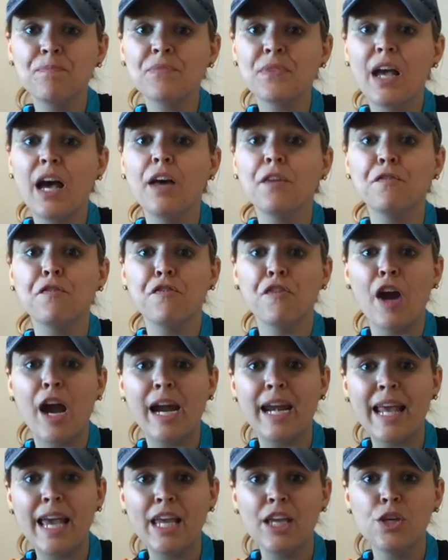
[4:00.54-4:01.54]
On
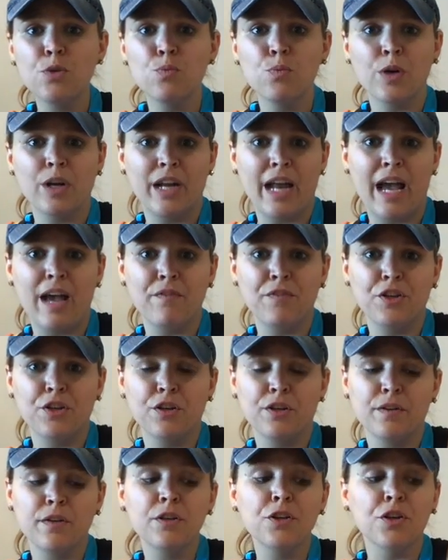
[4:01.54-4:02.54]
Friday, we're going to have
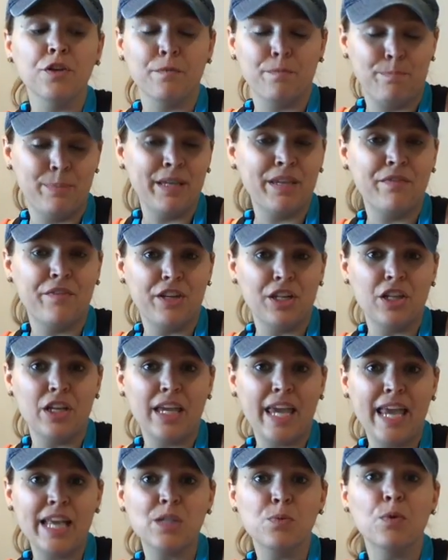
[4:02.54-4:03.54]
your big vanilla
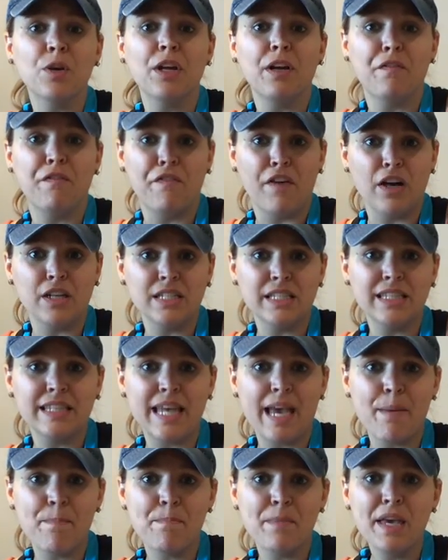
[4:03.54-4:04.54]
cakes. We're going to fondant
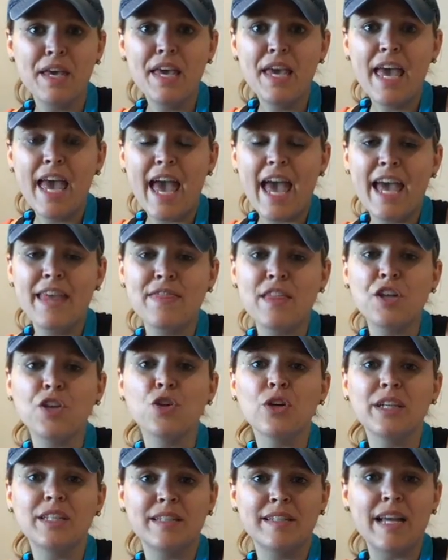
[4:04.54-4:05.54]
them, and then
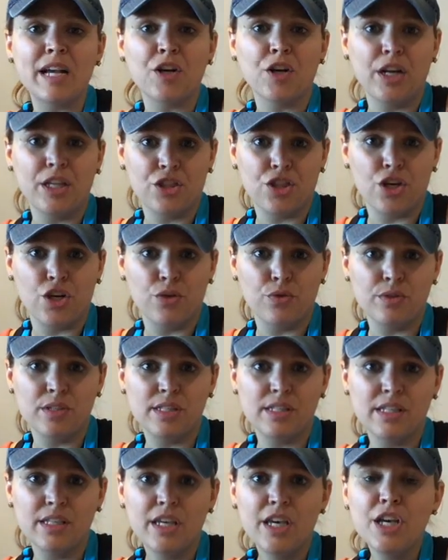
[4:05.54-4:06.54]
you'll get to decorate those.